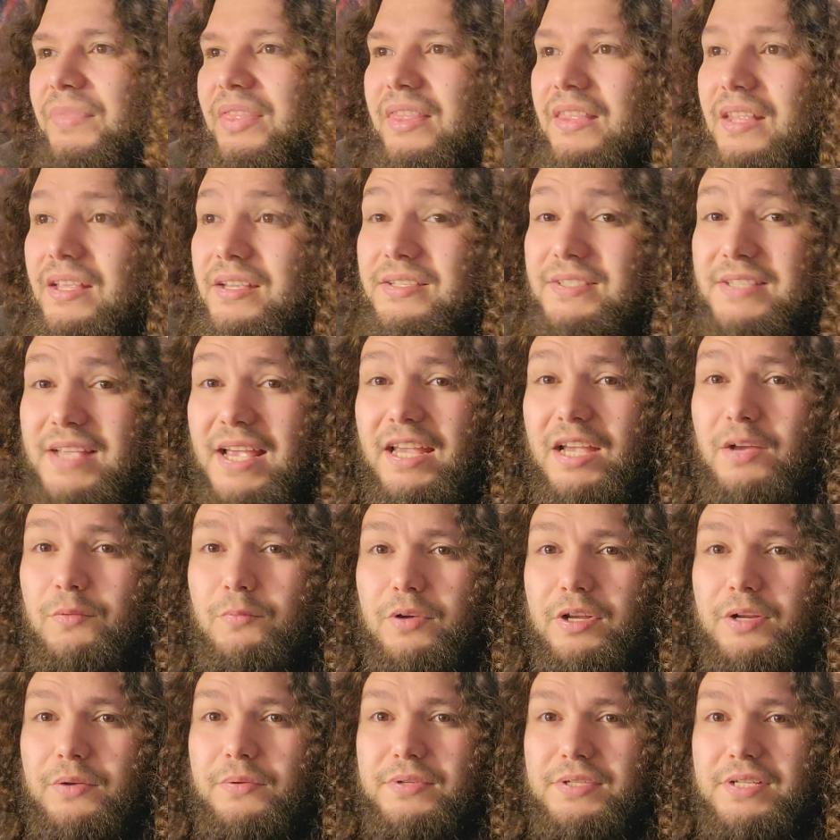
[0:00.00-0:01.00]
The second
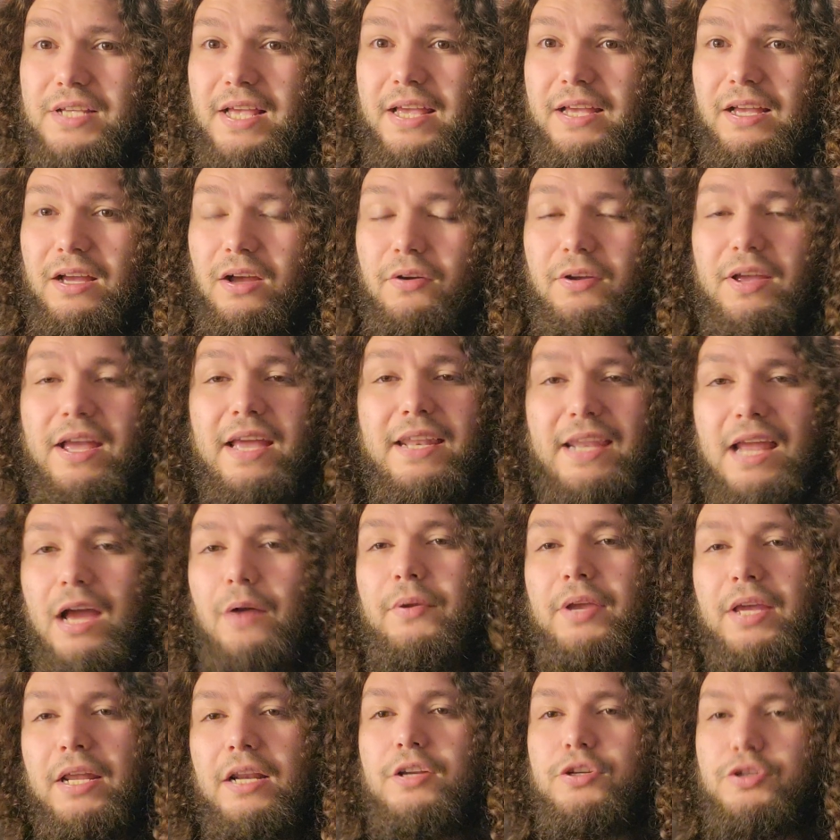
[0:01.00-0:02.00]
one, it was like, okay, now
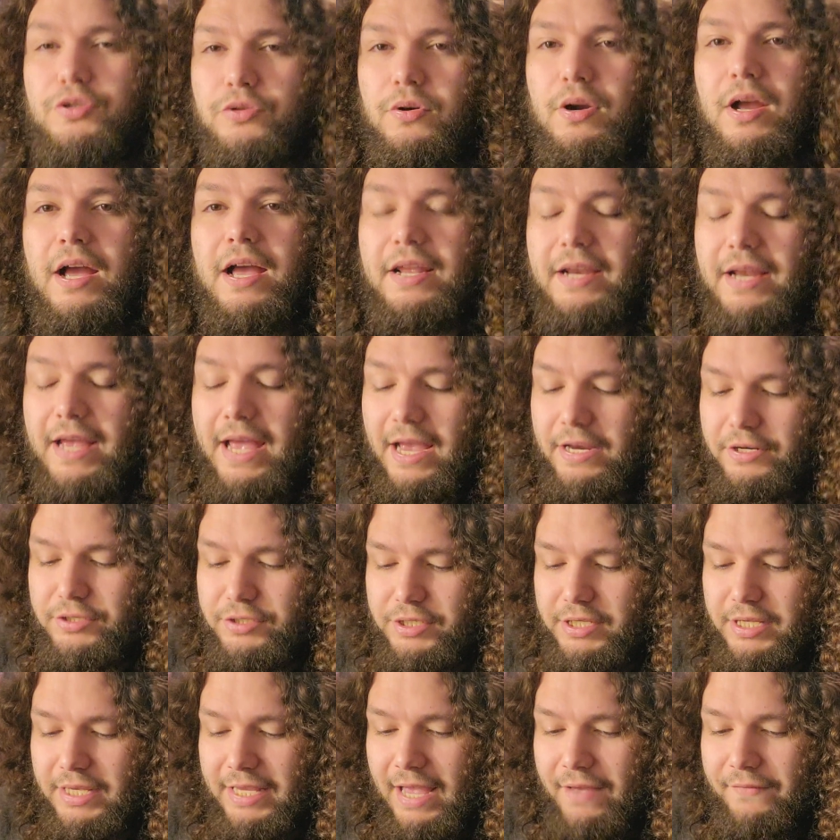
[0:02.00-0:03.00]
we got to try to
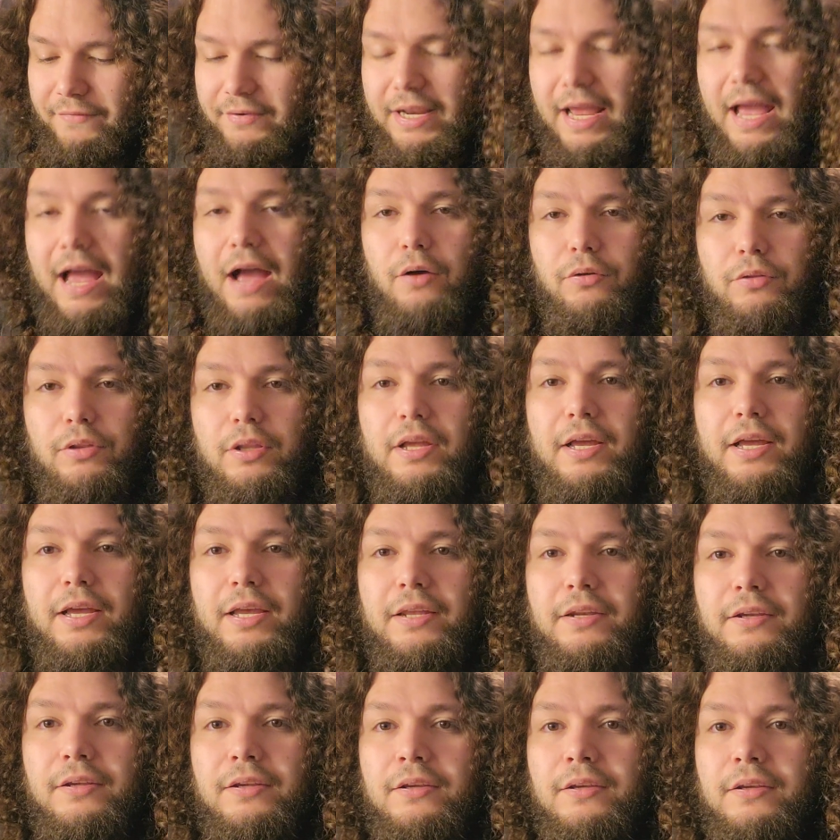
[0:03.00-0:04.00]
actually like have an
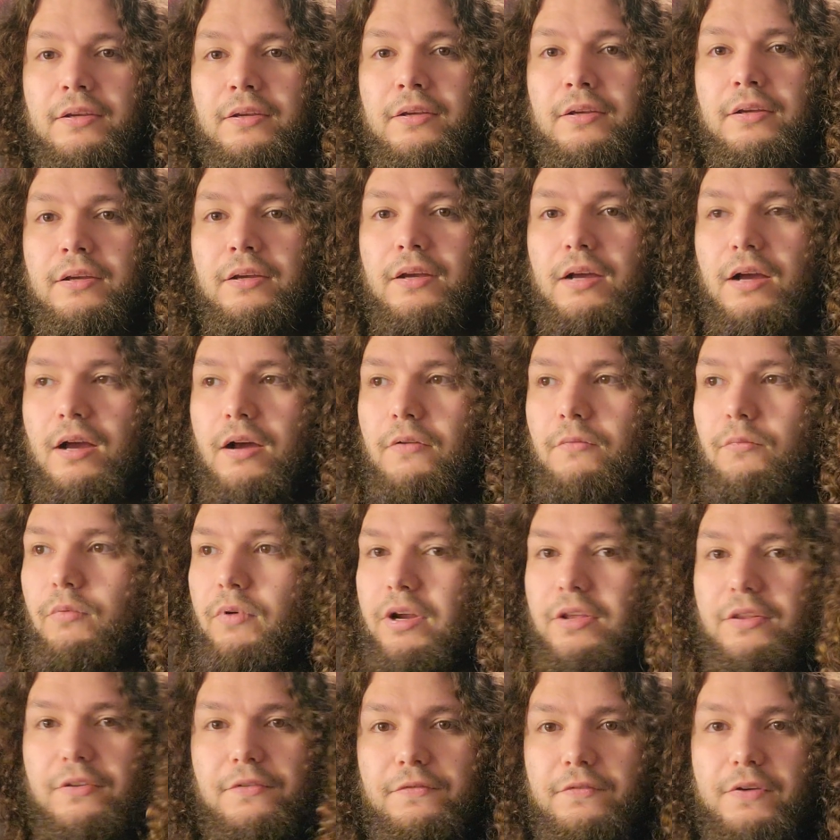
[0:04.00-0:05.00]
outline of
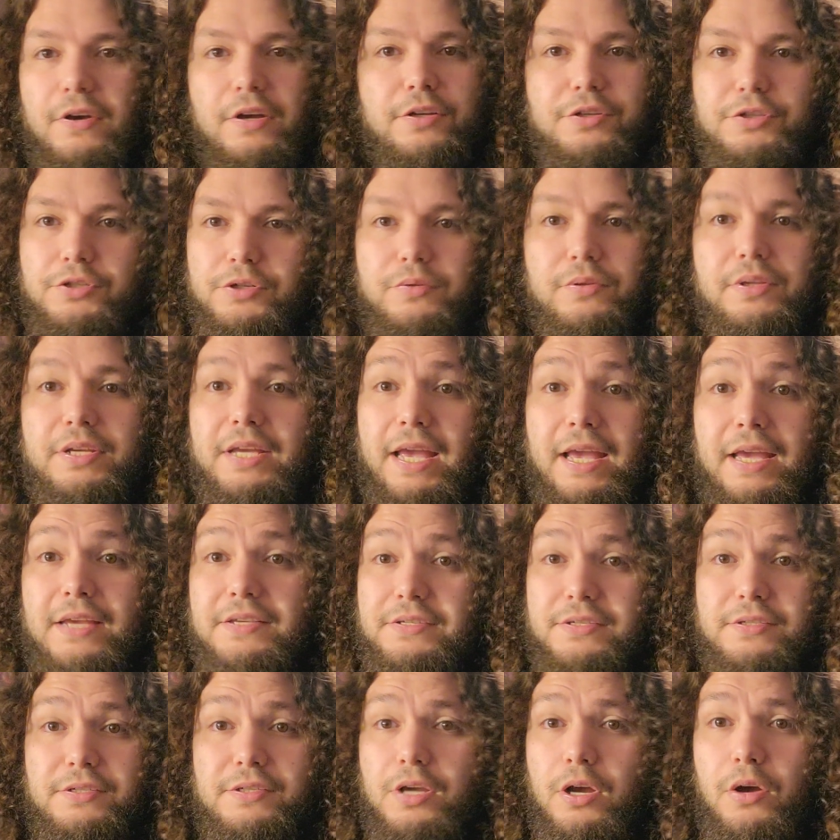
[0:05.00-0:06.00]
where the fuck Julie
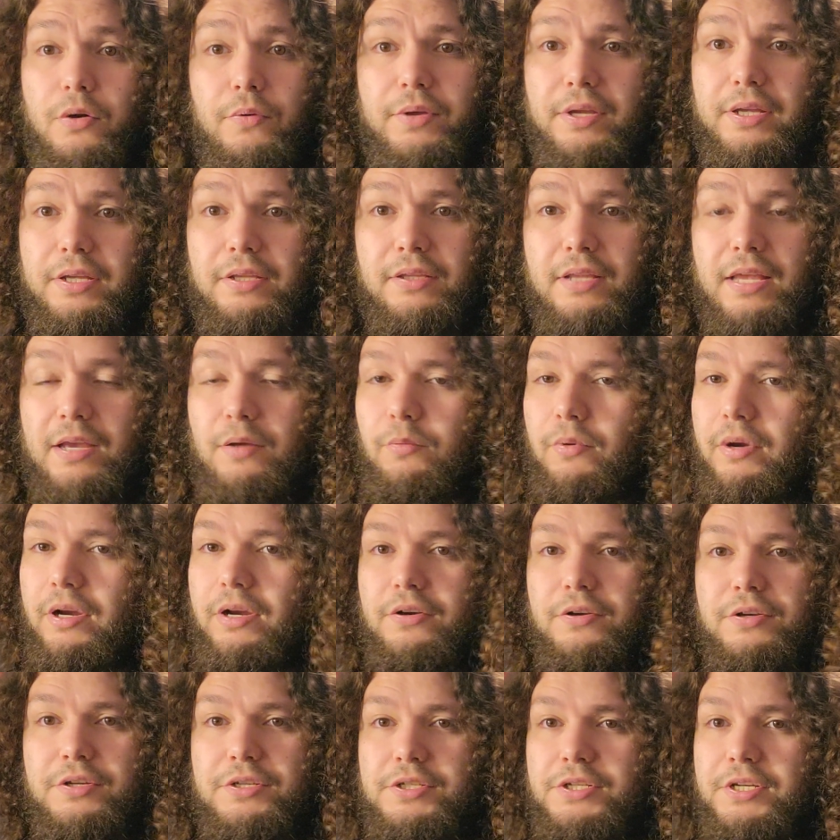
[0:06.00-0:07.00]
Hayes is going. Like,
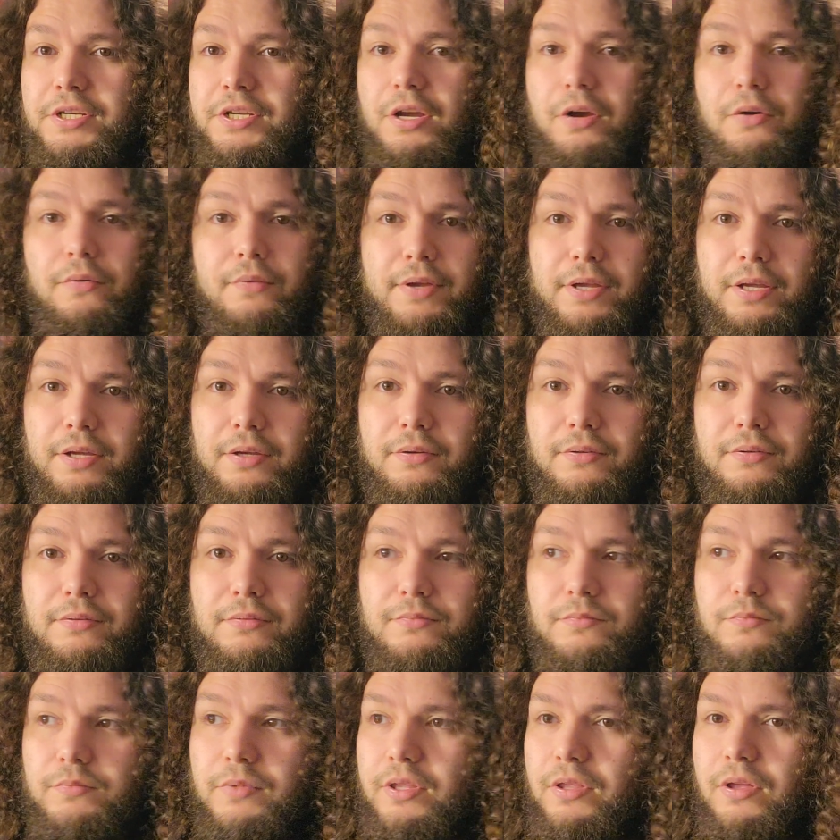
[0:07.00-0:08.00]
where is she going
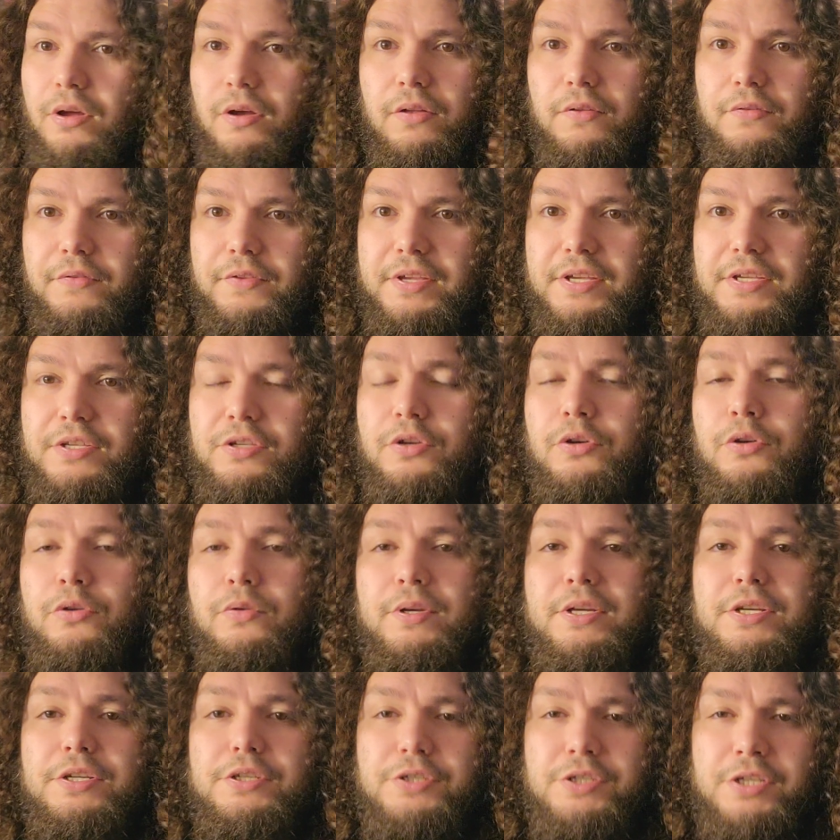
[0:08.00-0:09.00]
with all of this? Who
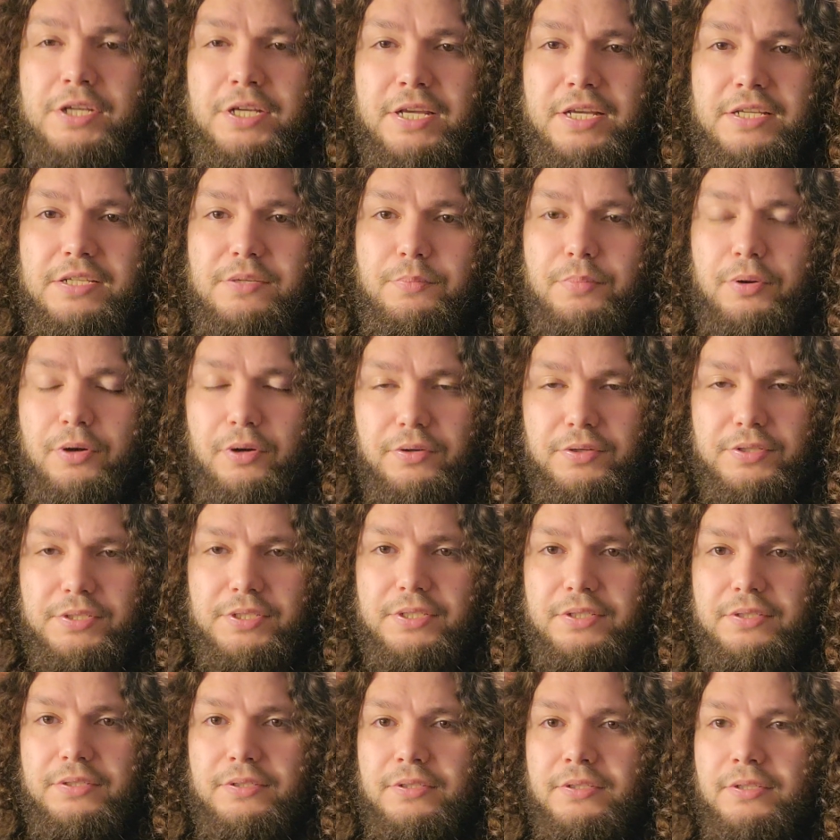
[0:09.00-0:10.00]
is she as a
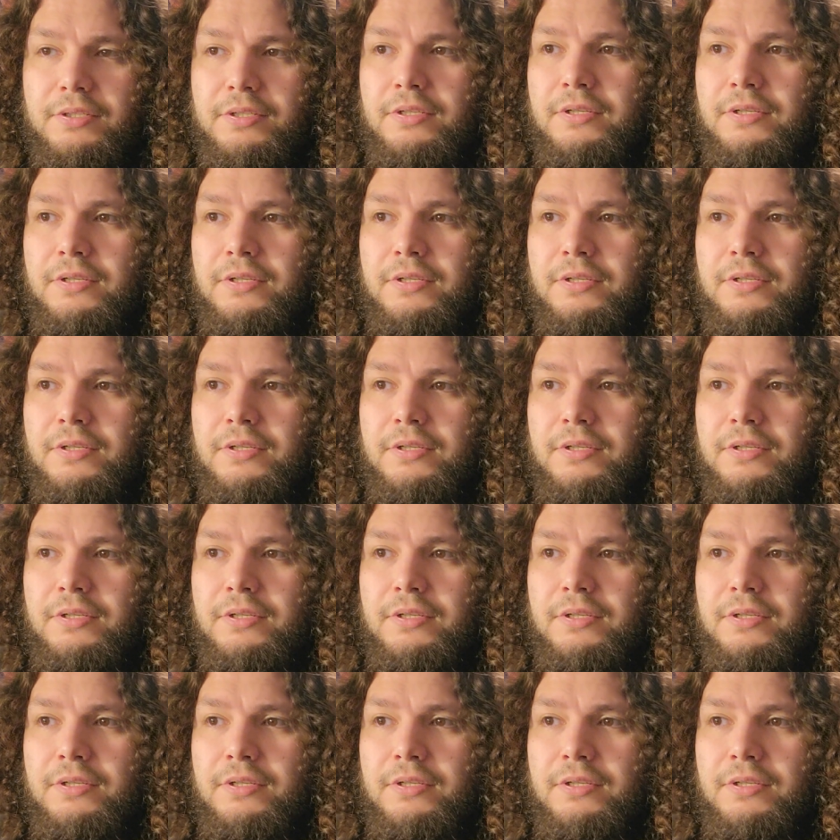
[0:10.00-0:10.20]
person?